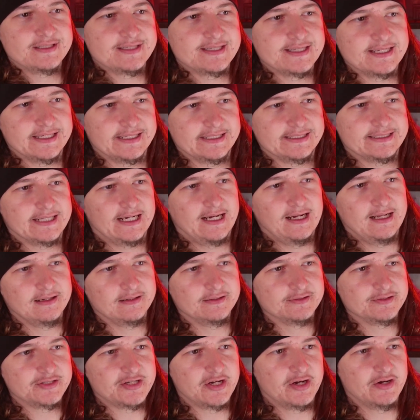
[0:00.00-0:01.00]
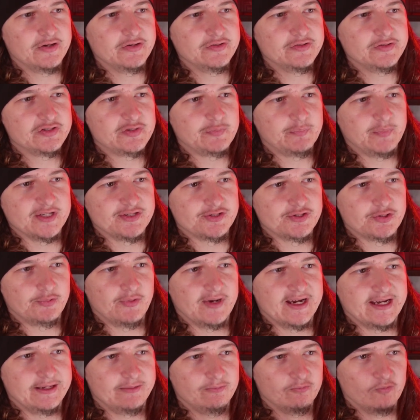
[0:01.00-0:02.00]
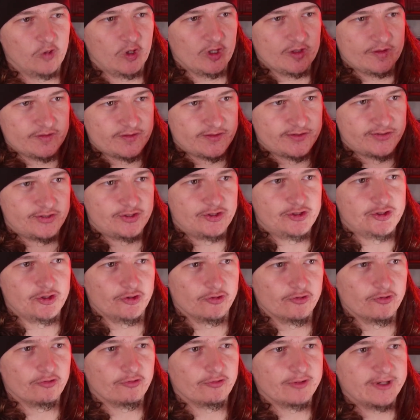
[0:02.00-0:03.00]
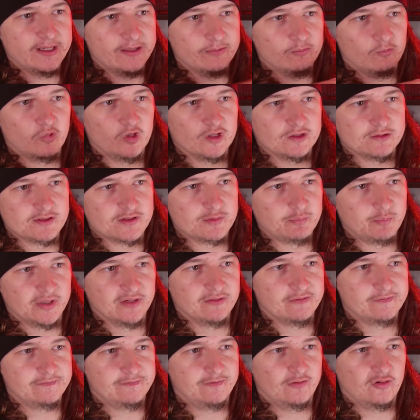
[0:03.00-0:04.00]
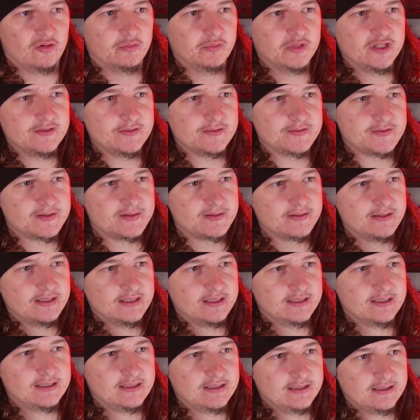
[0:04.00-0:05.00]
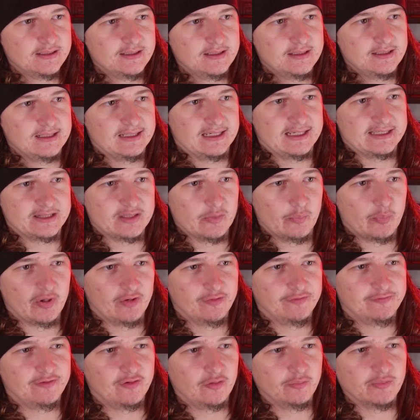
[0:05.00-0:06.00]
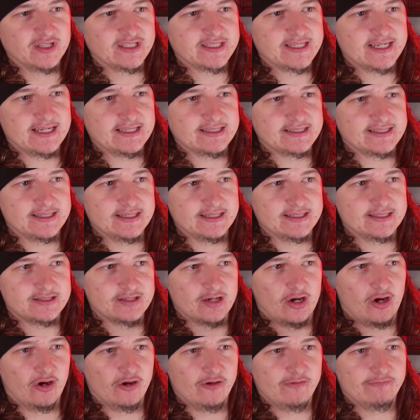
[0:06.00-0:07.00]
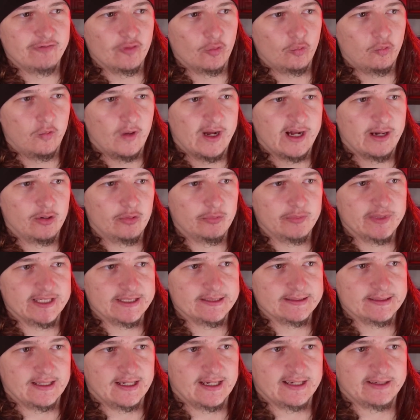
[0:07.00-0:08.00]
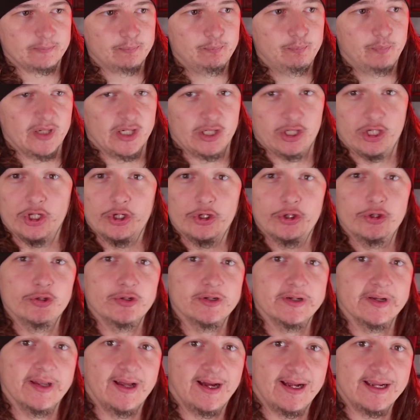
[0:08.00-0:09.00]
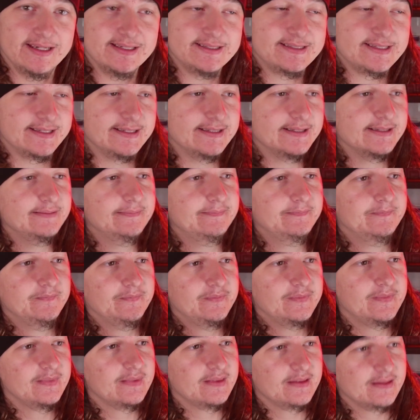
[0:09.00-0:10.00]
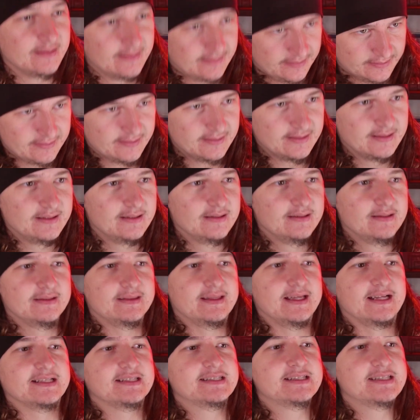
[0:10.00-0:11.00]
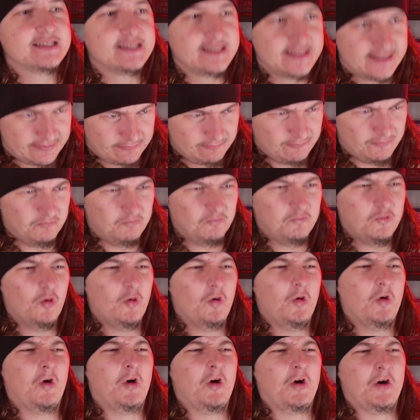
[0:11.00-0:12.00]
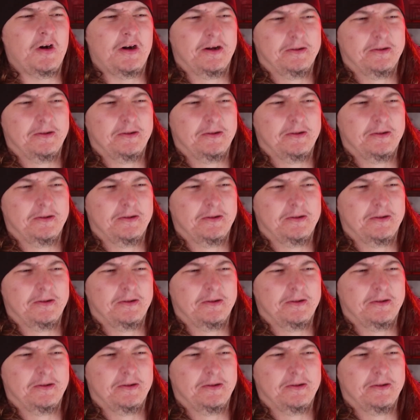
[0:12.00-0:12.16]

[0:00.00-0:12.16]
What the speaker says: in color tones between what's story and what's performance. Like the performance has this overwhelming like blue lighting. That's... oh!